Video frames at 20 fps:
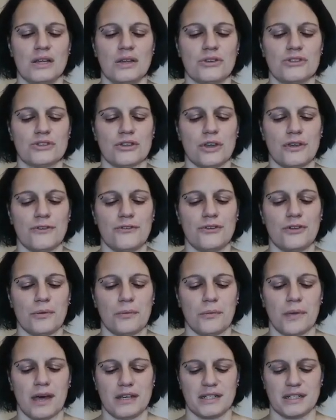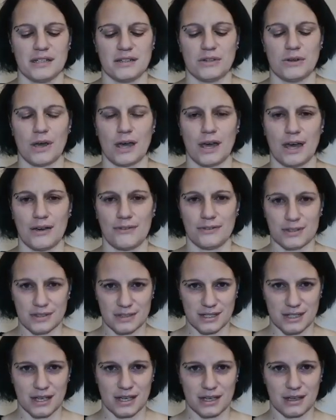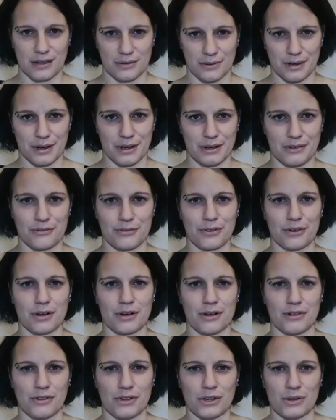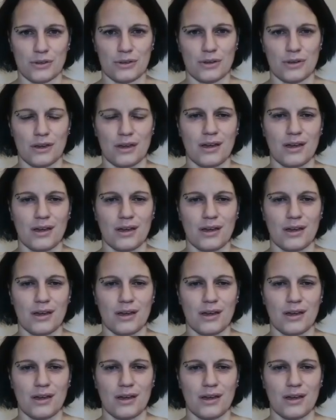So if you imagine you have this cake right in front of you